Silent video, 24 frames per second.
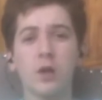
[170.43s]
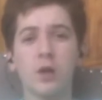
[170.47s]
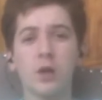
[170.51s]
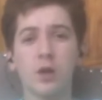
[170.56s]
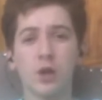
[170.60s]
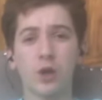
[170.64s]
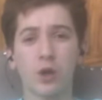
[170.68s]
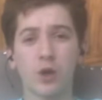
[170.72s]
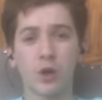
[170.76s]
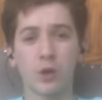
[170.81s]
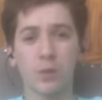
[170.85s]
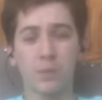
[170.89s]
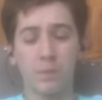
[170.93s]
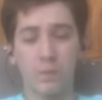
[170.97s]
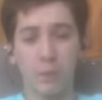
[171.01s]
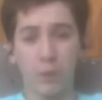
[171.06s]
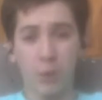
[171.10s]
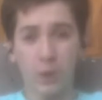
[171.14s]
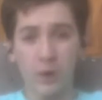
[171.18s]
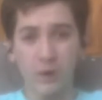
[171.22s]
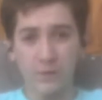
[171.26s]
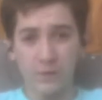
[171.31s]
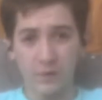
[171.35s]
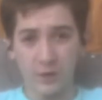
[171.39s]
her
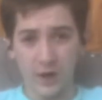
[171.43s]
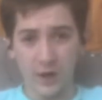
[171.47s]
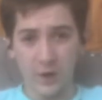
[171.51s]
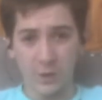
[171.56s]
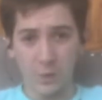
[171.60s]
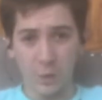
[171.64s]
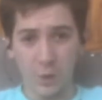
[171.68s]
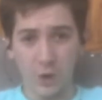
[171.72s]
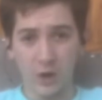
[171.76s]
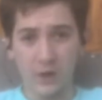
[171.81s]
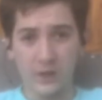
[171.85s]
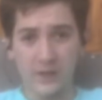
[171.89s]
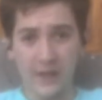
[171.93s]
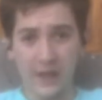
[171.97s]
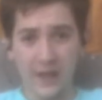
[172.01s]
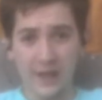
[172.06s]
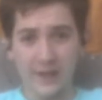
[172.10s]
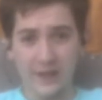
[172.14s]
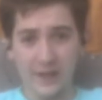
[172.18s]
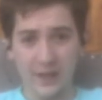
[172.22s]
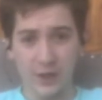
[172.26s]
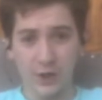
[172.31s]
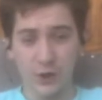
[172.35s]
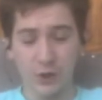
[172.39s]
boyfriend, worked
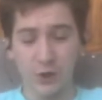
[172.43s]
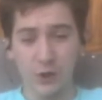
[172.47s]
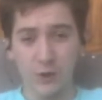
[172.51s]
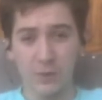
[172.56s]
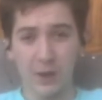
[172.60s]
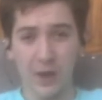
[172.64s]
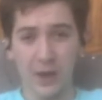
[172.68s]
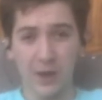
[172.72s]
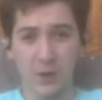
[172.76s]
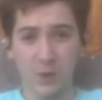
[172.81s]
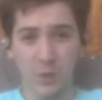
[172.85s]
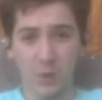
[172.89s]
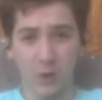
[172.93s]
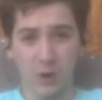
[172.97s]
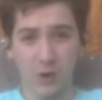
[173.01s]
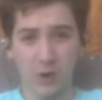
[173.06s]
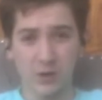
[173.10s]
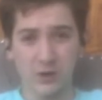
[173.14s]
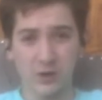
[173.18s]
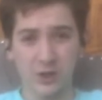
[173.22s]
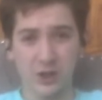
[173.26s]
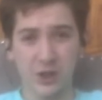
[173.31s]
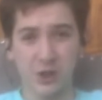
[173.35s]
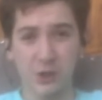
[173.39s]
at the YouTube
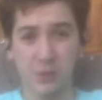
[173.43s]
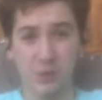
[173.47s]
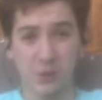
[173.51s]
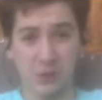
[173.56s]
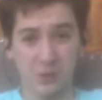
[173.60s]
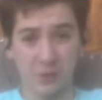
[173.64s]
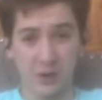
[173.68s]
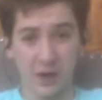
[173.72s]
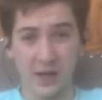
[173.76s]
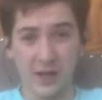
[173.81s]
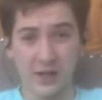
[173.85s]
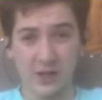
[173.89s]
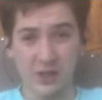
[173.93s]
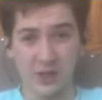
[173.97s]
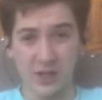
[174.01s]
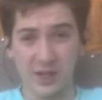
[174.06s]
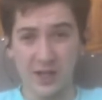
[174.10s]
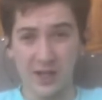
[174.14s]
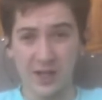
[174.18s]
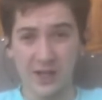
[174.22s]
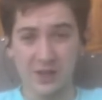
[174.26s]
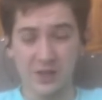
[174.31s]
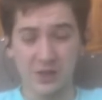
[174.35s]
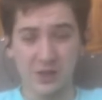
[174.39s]
headquarters and she was
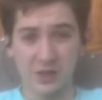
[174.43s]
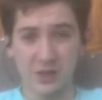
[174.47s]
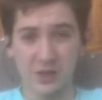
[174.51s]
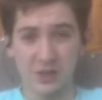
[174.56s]
raging and